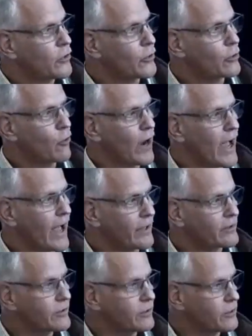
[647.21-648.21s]
The
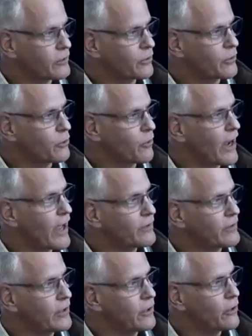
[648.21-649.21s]
grass. So the
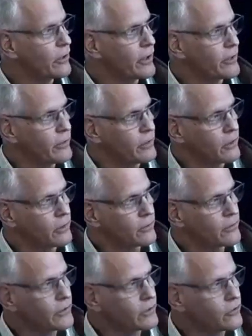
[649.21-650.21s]
grass here, and I think you can
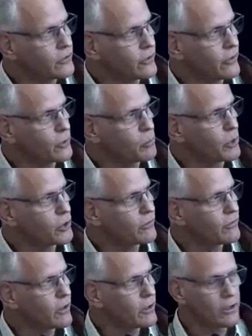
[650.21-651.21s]
see just on the
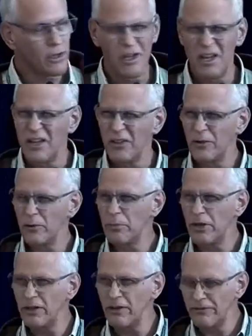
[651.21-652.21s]
boulevard, there'd
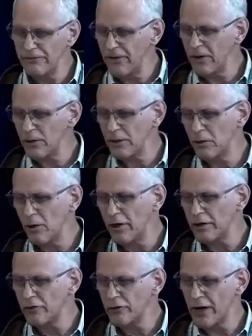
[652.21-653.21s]
been a fairly
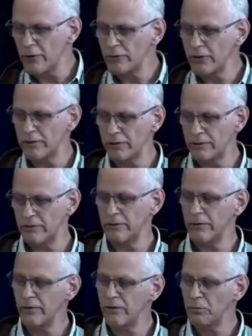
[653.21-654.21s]
long drought
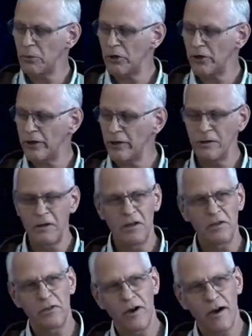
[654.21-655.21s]
during this period.
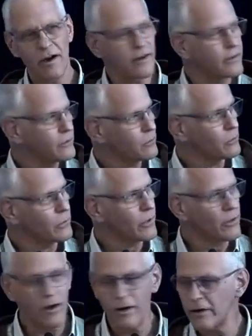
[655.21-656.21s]
One of
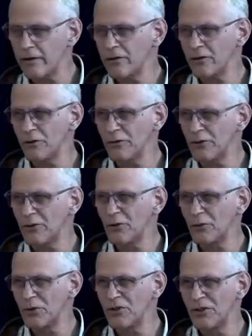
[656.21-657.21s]
the hottest
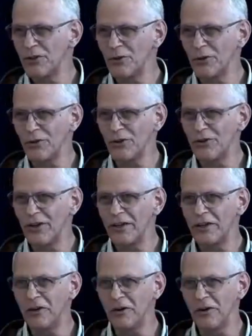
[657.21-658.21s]
surfaces we see during the day
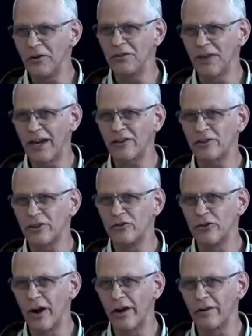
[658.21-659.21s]
here is actually
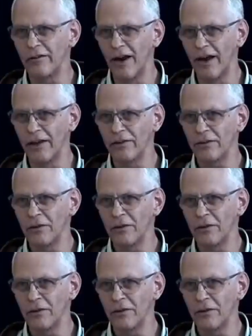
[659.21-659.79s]
dry grass.